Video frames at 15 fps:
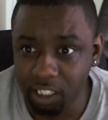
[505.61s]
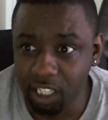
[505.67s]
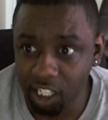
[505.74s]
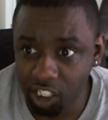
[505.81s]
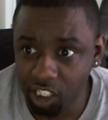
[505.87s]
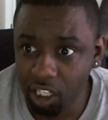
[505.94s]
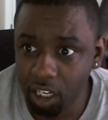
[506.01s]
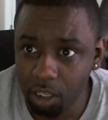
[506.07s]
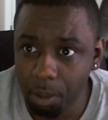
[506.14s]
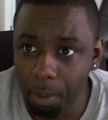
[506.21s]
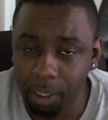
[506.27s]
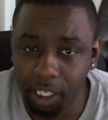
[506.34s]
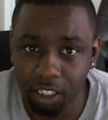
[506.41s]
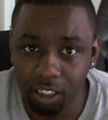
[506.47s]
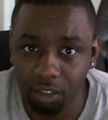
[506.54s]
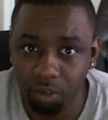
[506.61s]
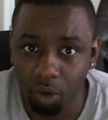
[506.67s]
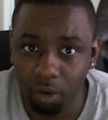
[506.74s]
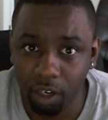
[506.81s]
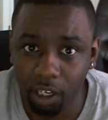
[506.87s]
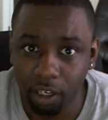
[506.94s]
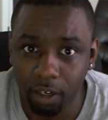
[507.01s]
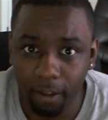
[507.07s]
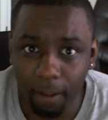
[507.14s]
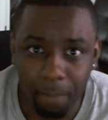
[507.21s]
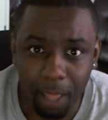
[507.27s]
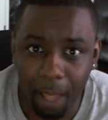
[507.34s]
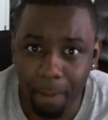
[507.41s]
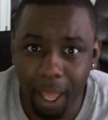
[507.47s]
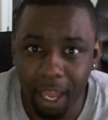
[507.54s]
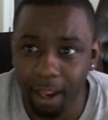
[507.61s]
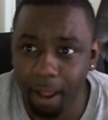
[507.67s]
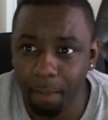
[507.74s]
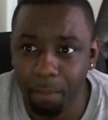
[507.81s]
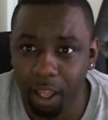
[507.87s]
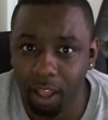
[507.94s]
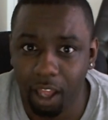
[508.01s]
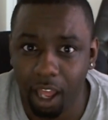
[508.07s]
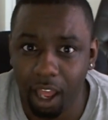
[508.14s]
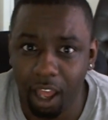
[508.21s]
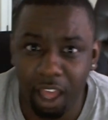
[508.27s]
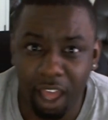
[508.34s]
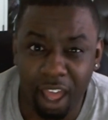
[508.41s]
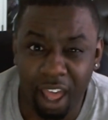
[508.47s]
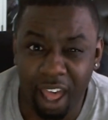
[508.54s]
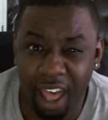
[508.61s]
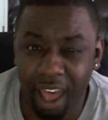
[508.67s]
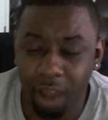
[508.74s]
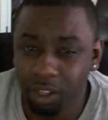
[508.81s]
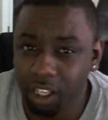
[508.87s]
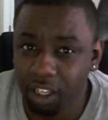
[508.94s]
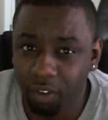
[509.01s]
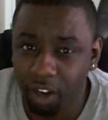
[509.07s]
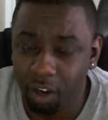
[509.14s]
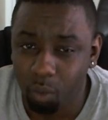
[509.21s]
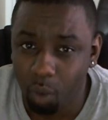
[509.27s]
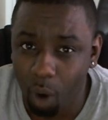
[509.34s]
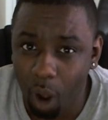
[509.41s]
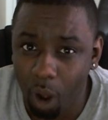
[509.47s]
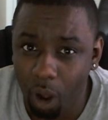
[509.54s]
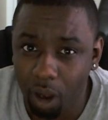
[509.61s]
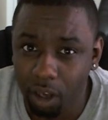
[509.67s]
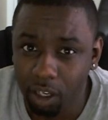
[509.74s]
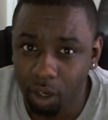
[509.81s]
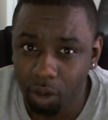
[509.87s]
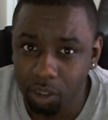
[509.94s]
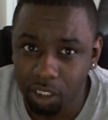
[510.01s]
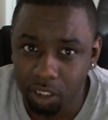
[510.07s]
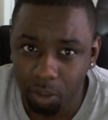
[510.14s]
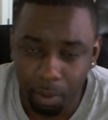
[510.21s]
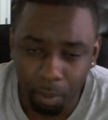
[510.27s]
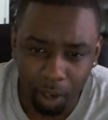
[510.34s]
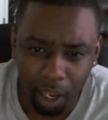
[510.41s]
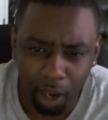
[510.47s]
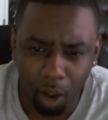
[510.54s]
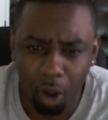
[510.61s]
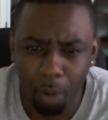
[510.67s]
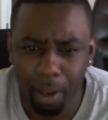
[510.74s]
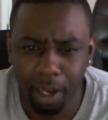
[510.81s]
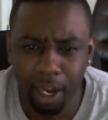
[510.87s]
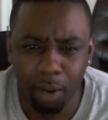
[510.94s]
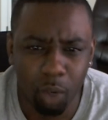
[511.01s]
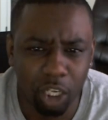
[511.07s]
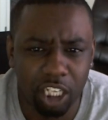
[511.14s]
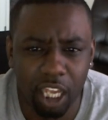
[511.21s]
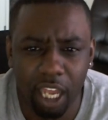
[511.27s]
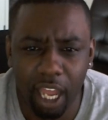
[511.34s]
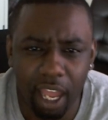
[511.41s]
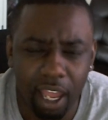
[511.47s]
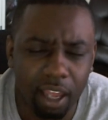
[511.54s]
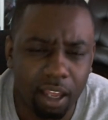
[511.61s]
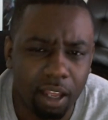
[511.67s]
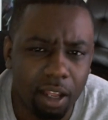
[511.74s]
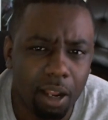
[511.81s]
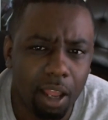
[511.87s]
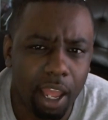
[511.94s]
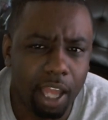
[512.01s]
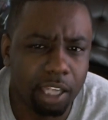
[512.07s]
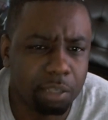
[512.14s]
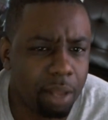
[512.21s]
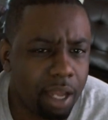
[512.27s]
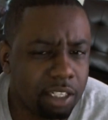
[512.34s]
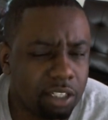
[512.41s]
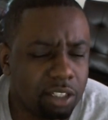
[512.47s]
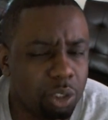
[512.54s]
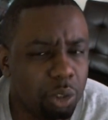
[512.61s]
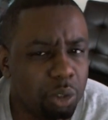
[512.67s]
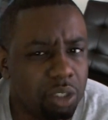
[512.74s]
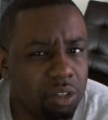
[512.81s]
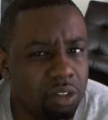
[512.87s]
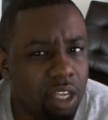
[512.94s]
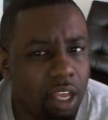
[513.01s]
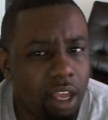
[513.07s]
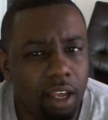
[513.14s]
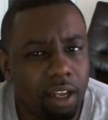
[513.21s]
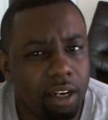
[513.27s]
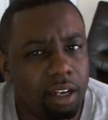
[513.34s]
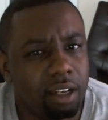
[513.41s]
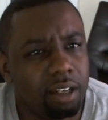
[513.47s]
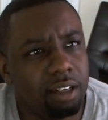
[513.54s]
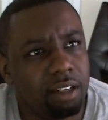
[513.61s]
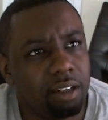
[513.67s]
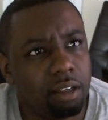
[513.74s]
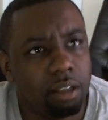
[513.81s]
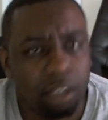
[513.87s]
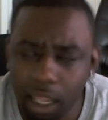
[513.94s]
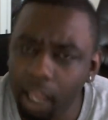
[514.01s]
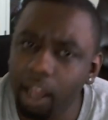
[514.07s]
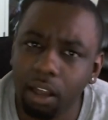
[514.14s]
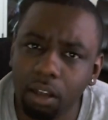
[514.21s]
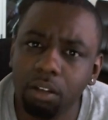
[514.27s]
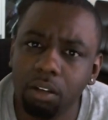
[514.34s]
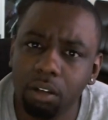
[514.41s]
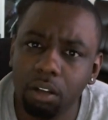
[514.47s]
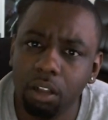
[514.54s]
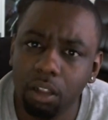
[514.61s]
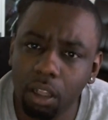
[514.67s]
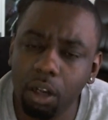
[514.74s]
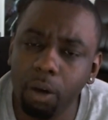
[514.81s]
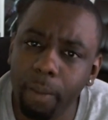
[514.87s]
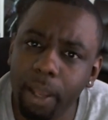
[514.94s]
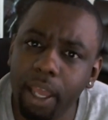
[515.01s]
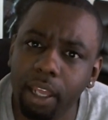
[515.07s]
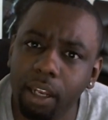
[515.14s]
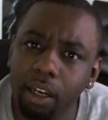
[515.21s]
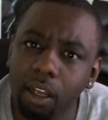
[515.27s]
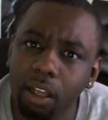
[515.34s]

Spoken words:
they should do petitions for it. I mean, I don't think it's fucking wrong, you know what I'm saying? So people are like, oh man, they wish they had Xbox exclusives. Yeah, a little bit.